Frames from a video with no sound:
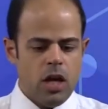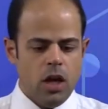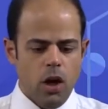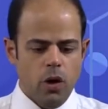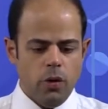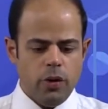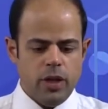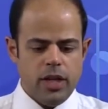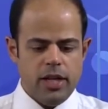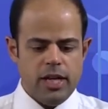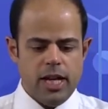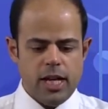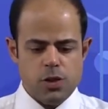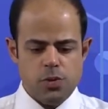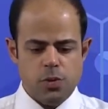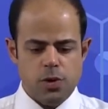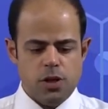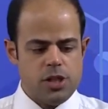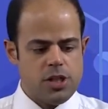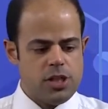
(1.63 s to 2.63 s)
Okay, next
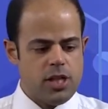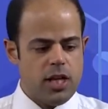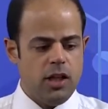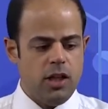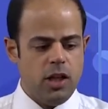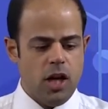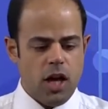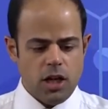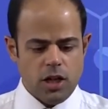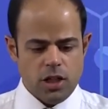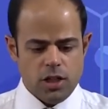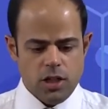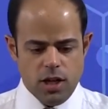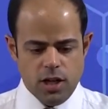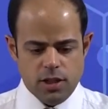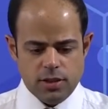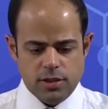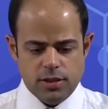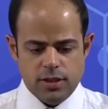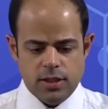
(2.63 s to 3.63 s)
one is the lock
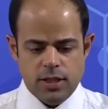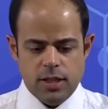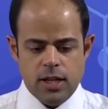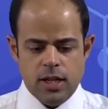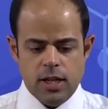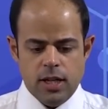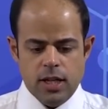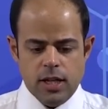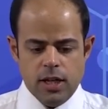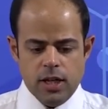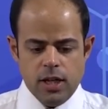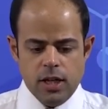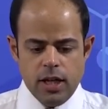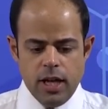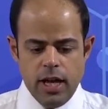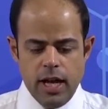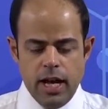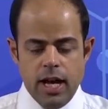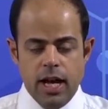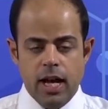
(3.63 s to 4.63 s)
nut.
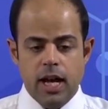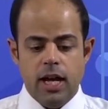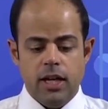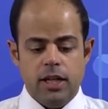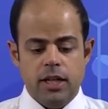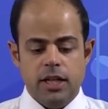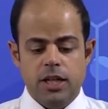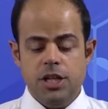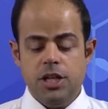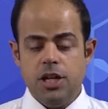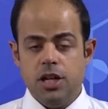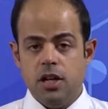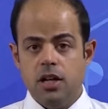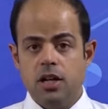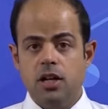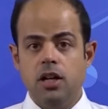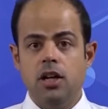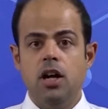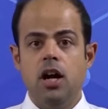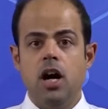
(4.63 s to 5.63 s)

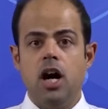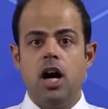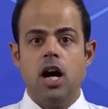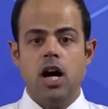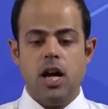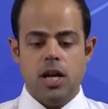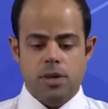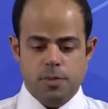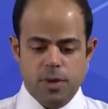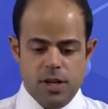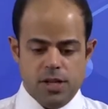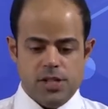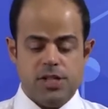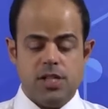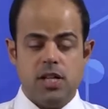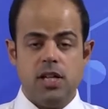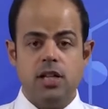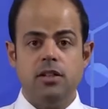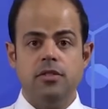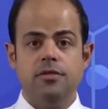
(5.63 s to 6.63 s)
Here I
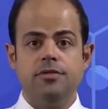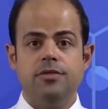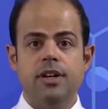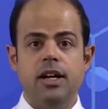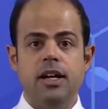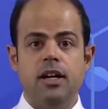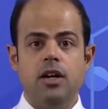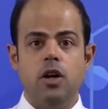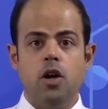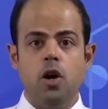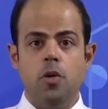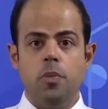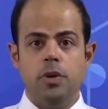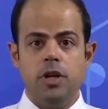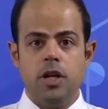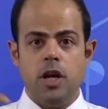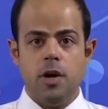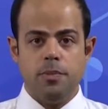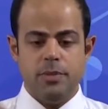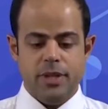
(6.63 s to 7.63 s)
myself
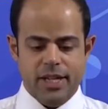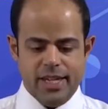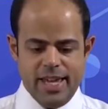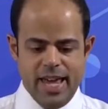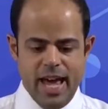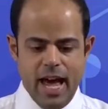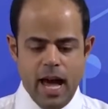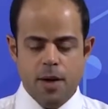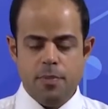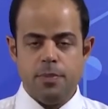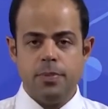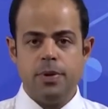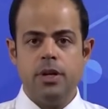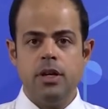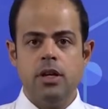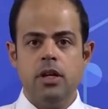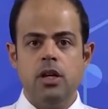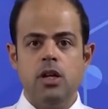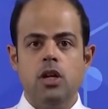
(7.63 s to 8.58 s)
open up the cap